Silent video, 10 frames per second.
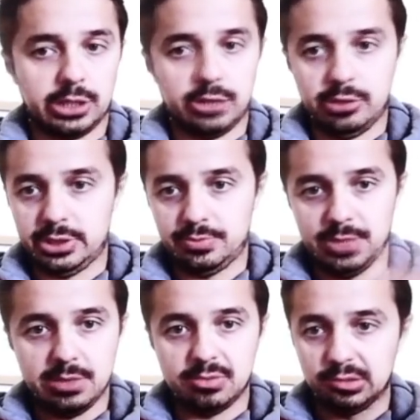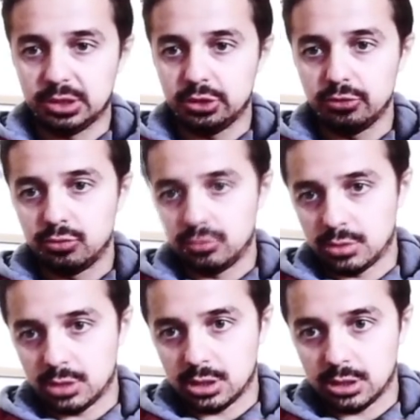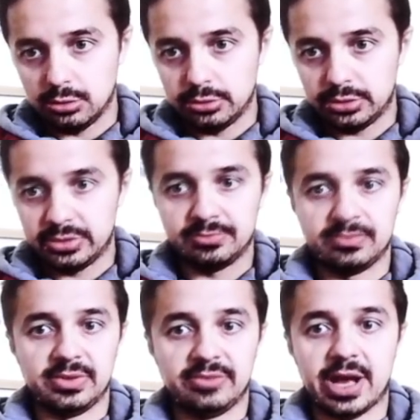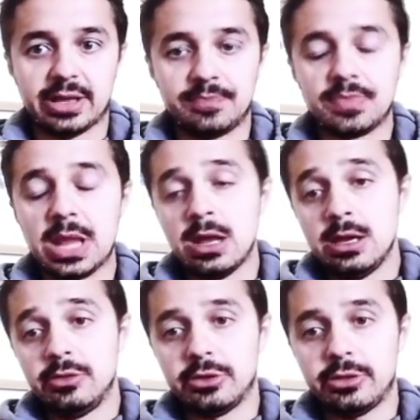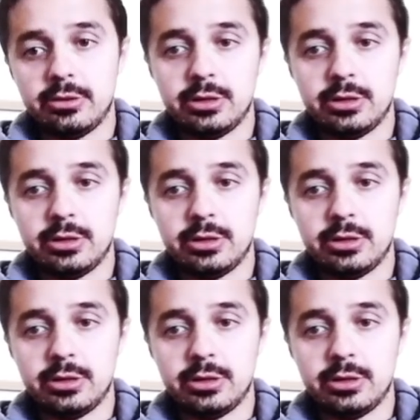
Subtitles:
going to be able to lose fat. The third